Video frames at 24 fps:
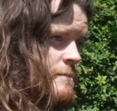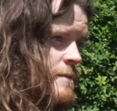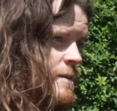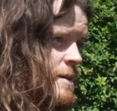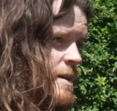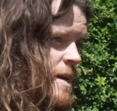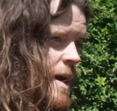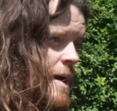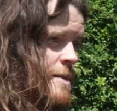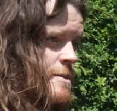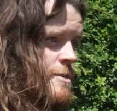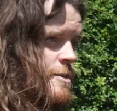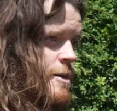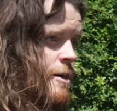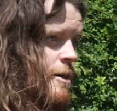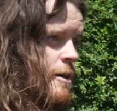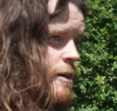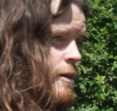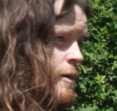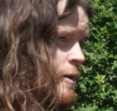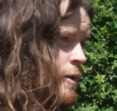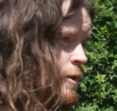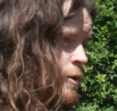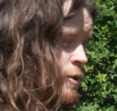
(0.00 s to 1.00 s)
Kenya,
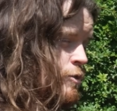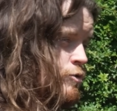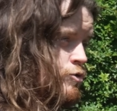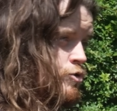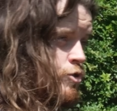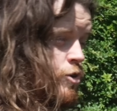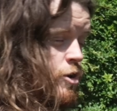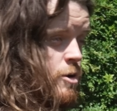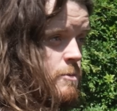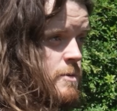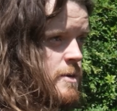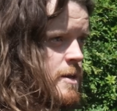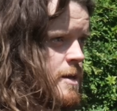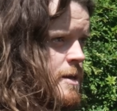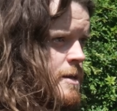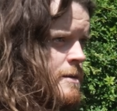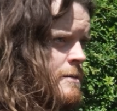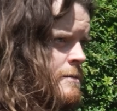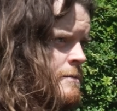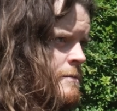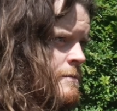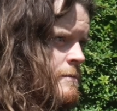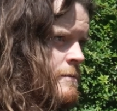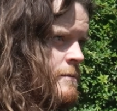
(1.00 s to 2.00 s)
Germany,
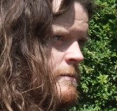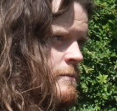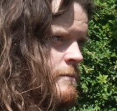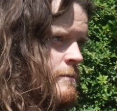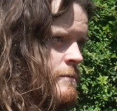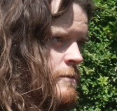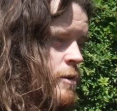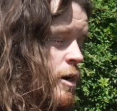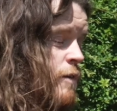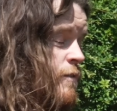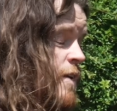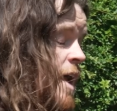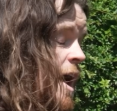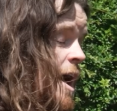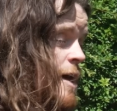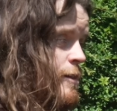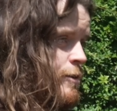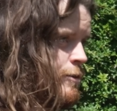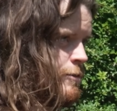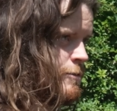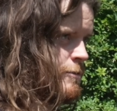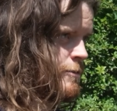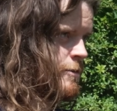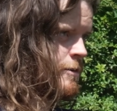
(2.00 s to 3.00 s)
Northern
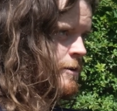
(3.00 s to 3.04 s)
Ireland.